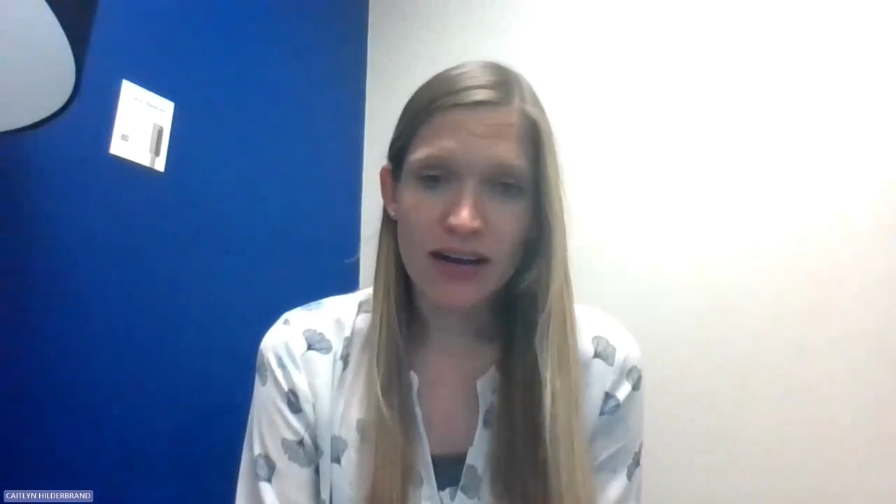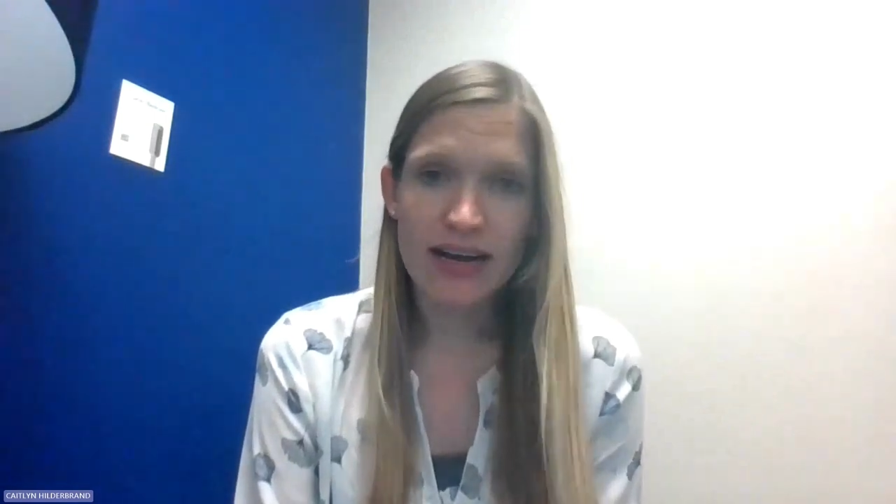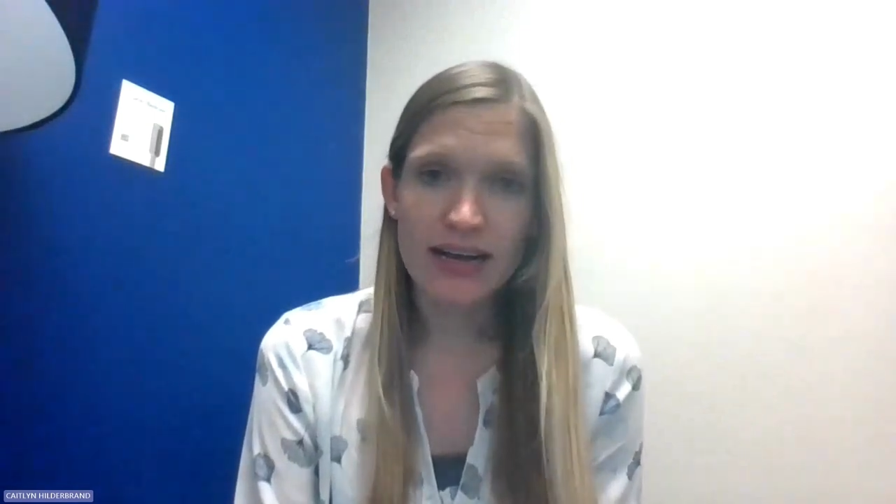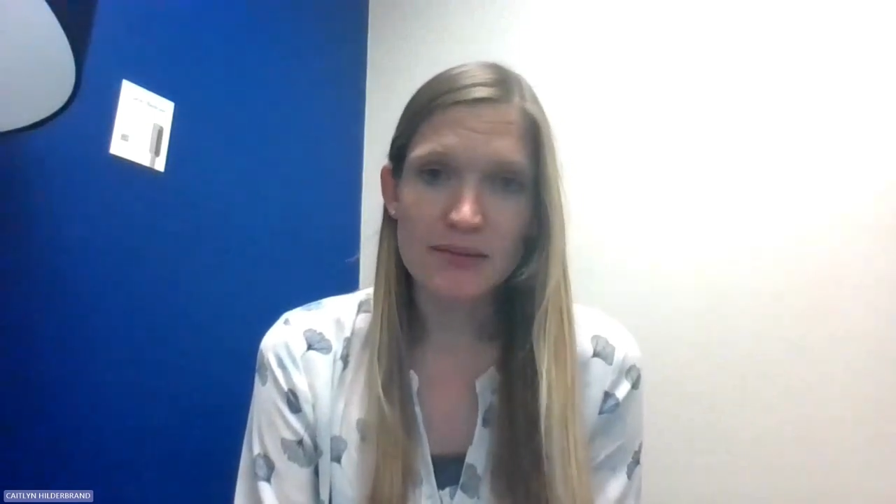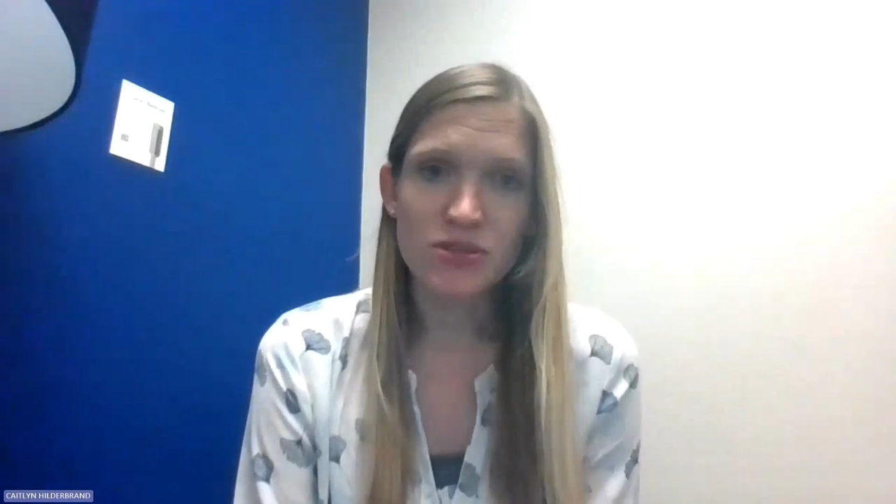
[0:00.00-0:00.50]

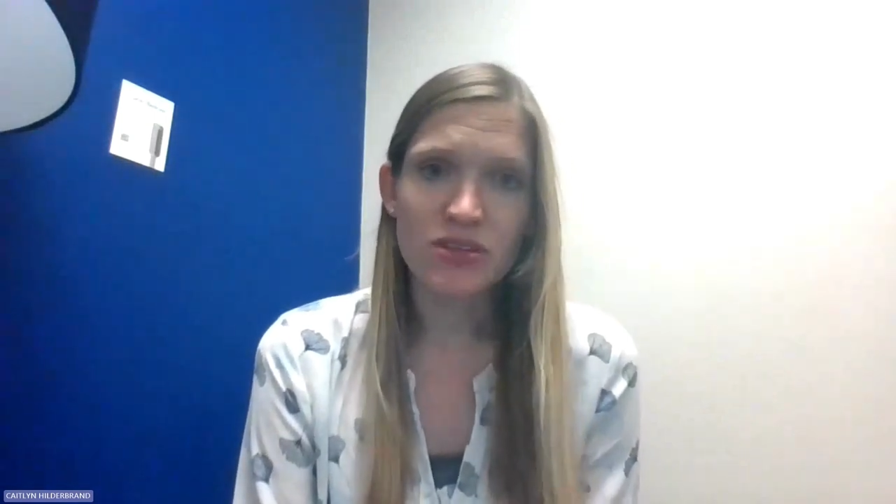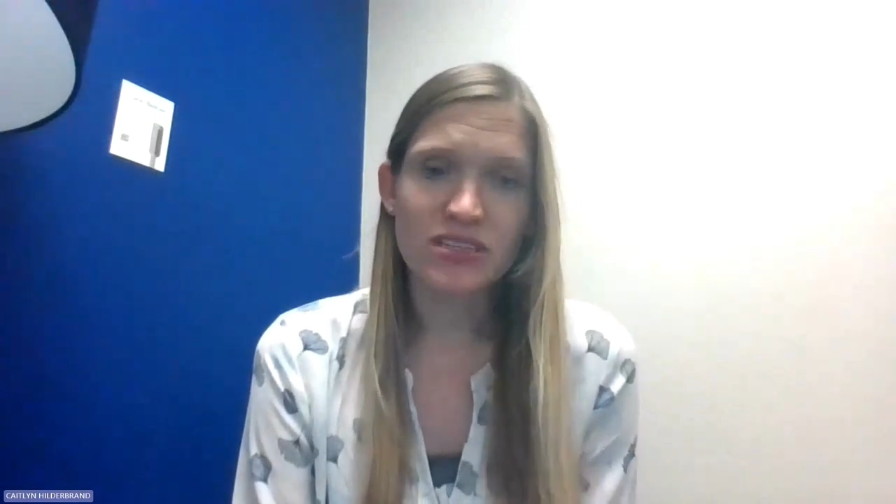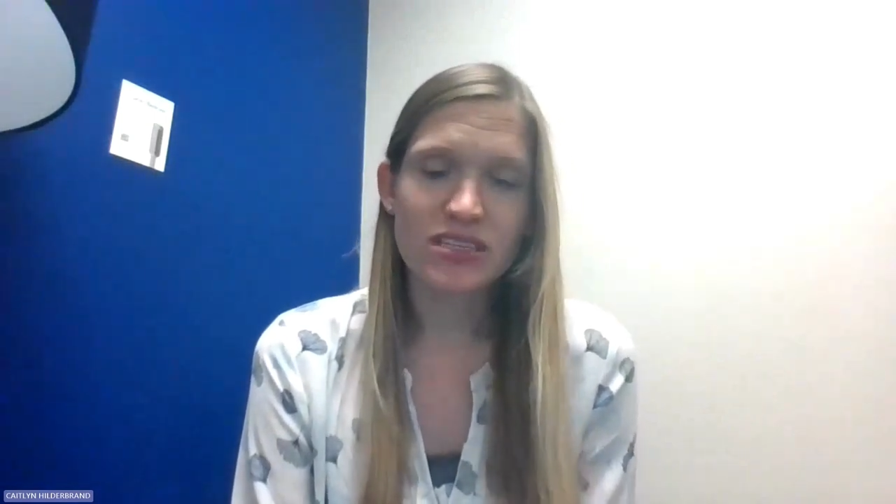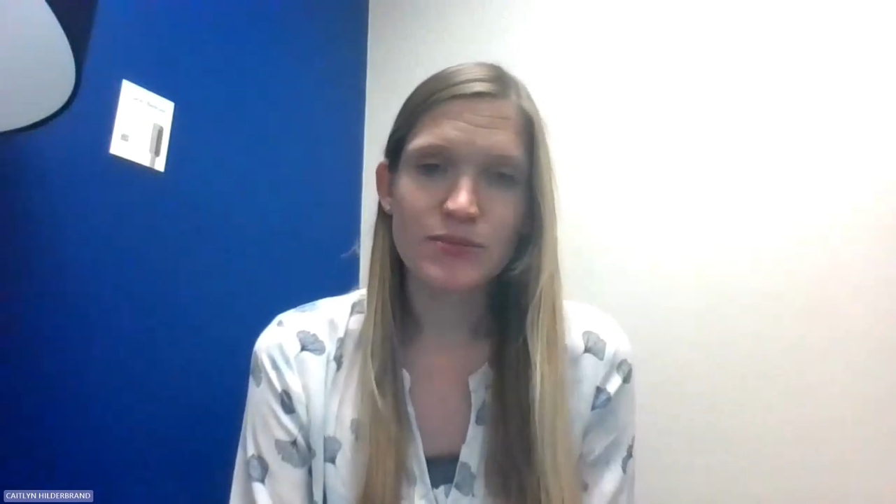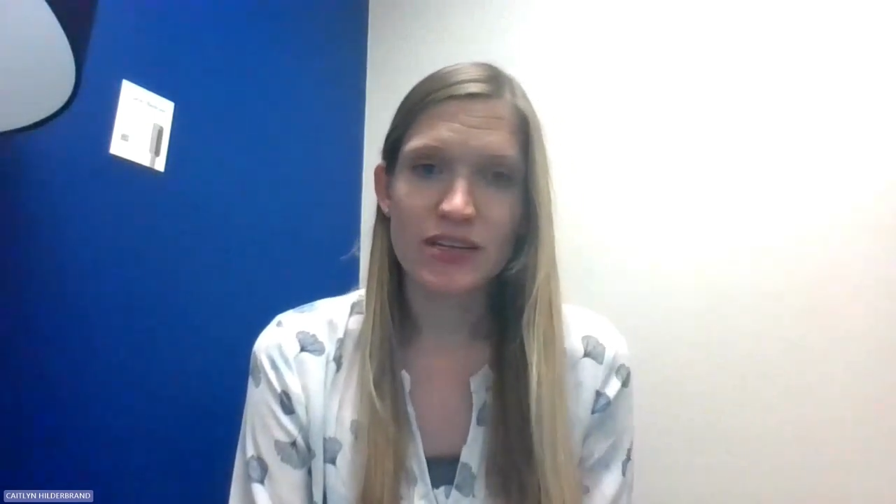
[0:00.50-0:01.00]
So
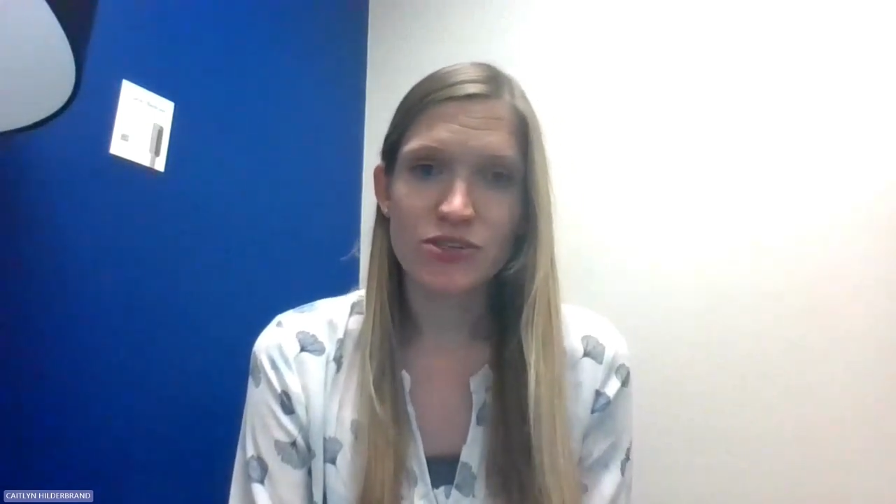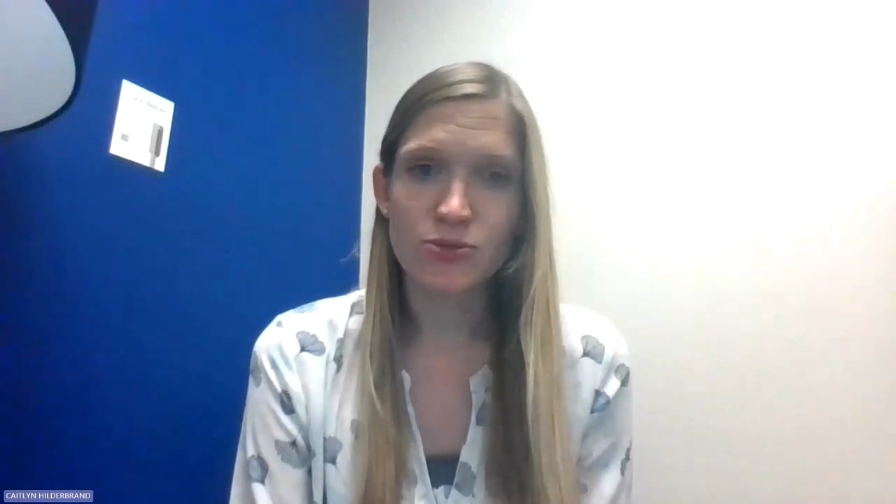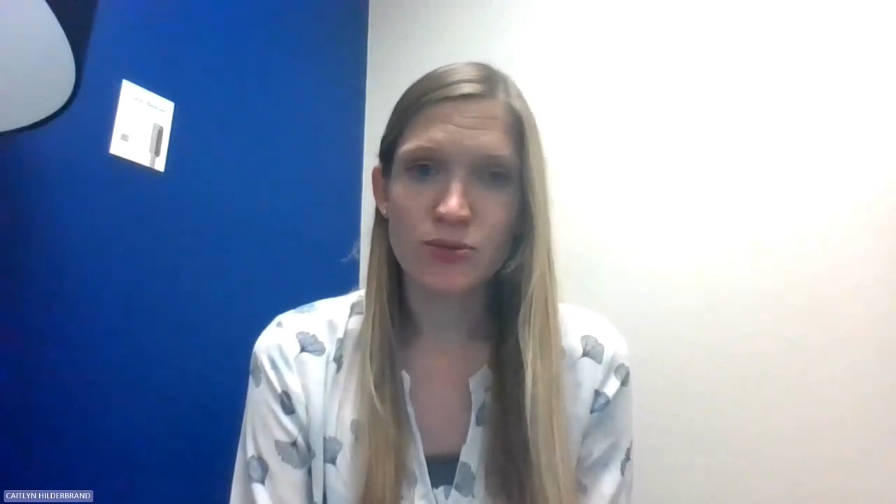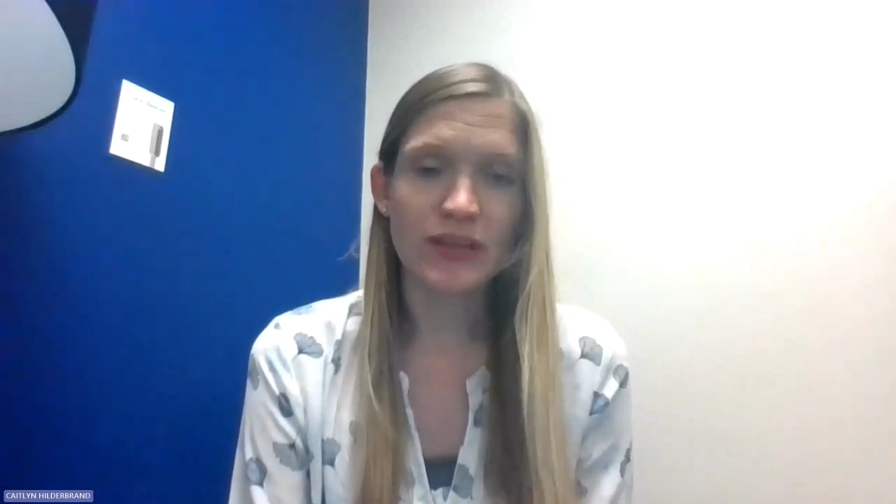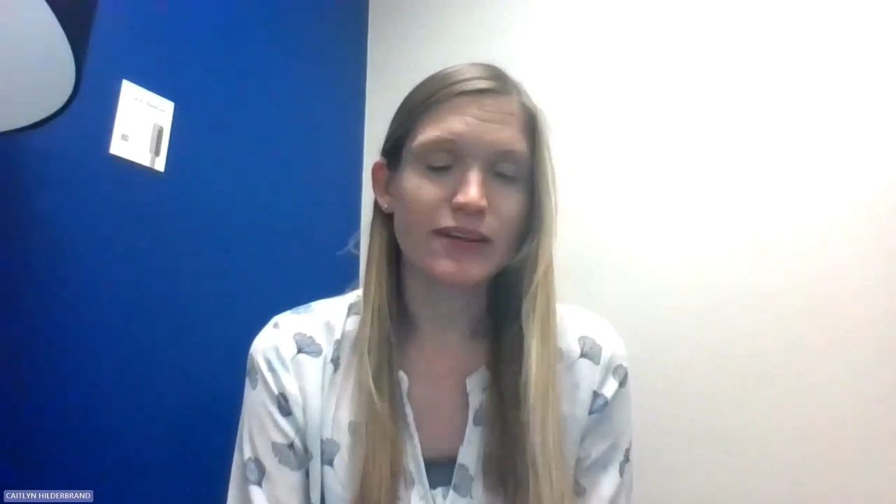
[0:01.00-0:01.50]
this has been a
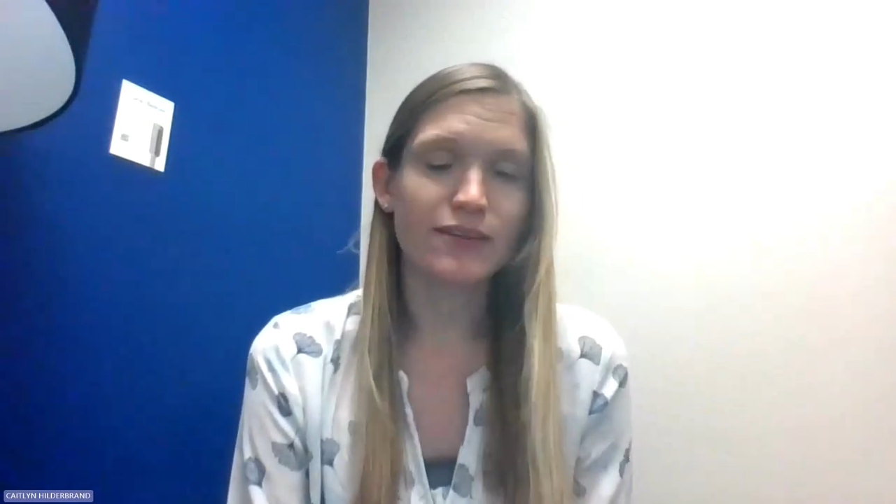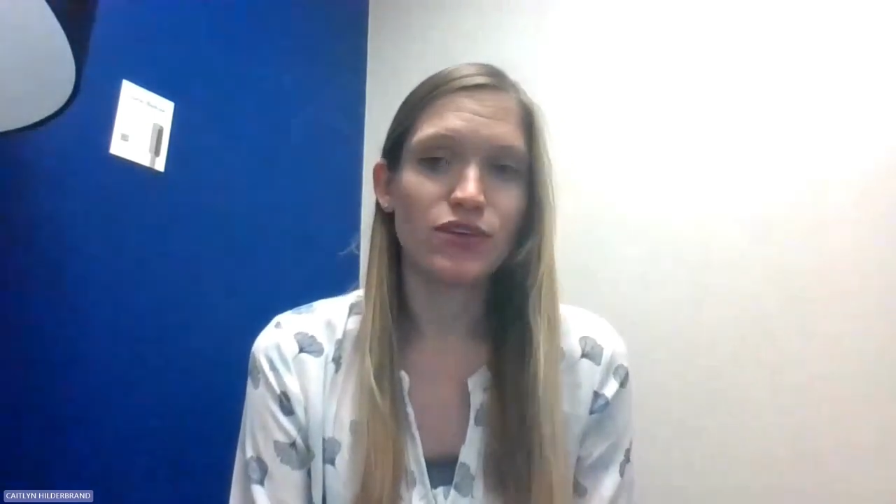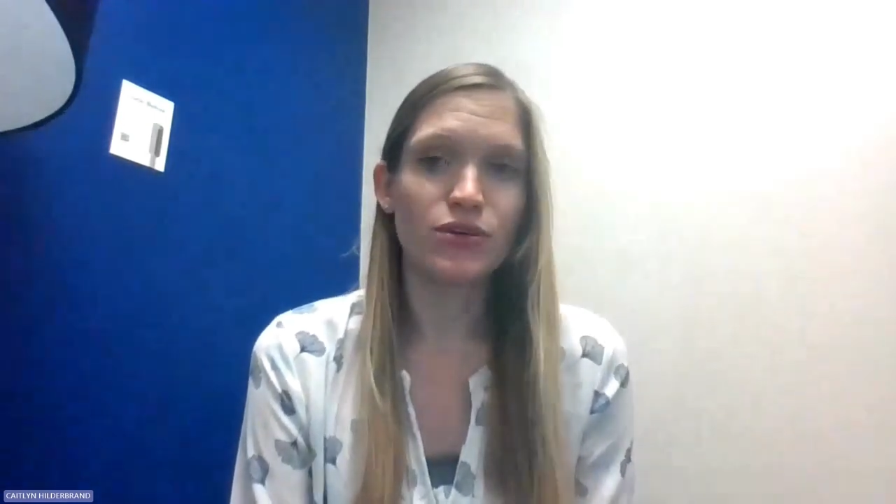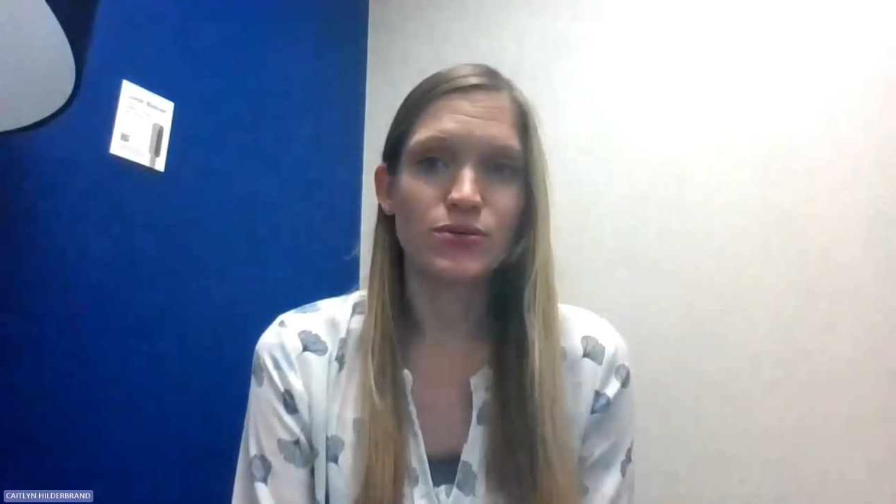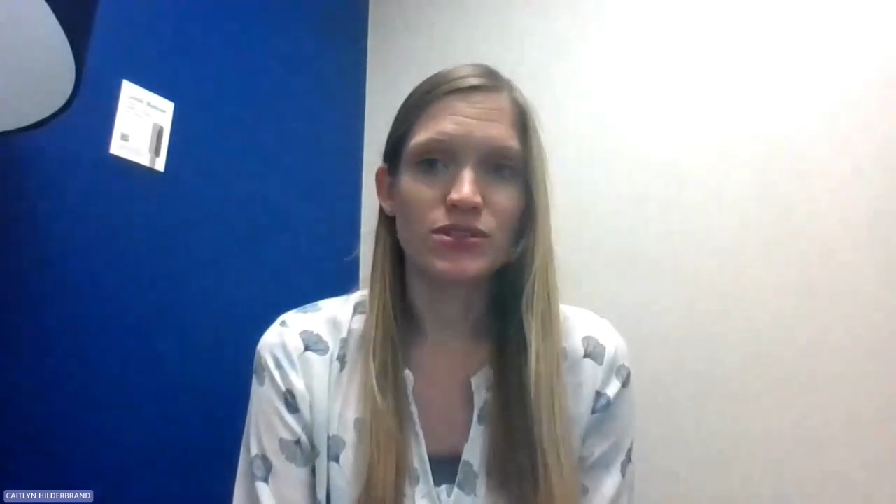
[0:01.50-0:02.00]
tool that I've
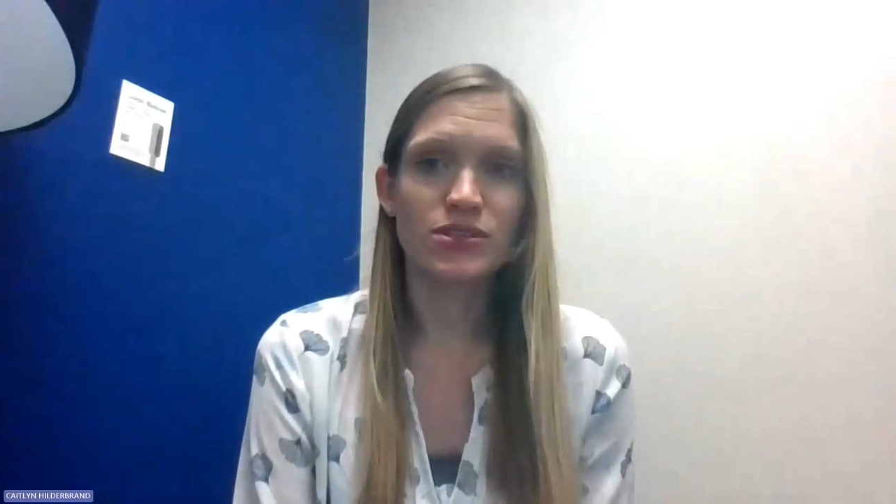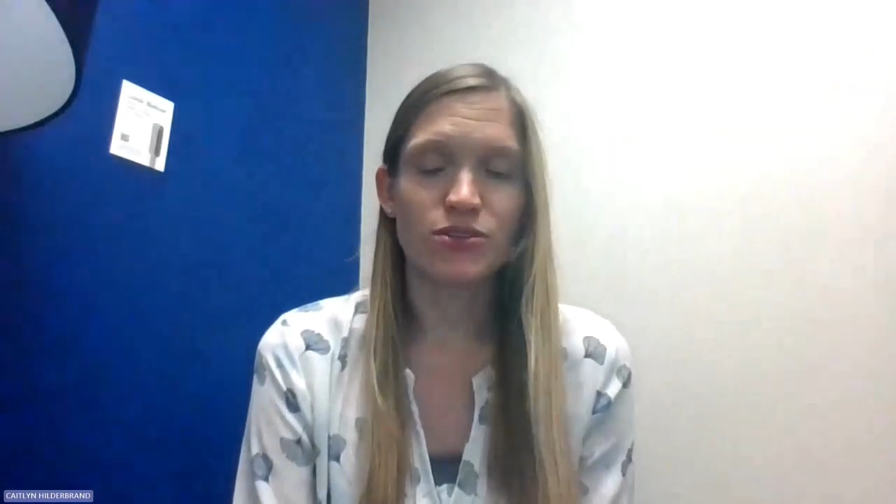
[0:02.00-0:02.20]
used